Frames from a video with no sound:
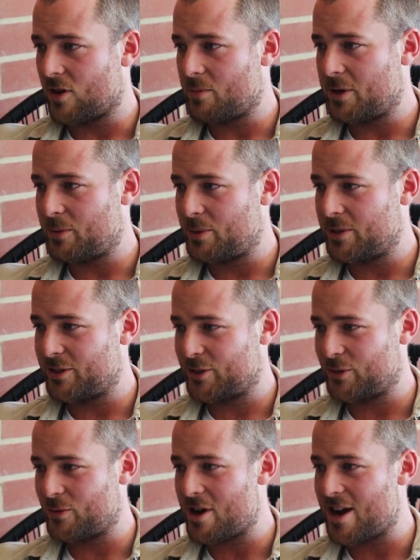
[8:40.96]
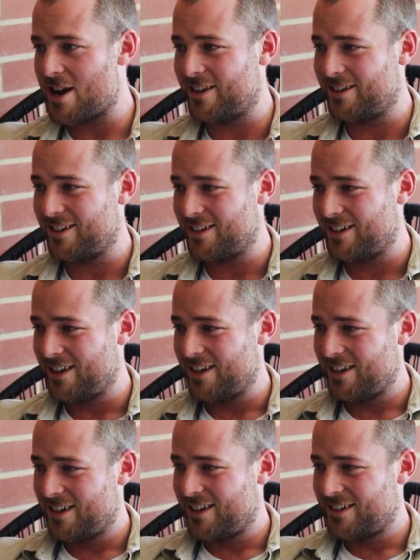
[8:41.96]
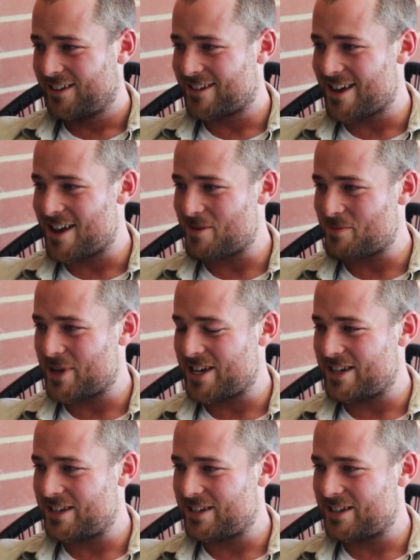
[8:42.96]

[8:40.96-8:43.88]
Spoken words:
If I'm in a position where I can't be...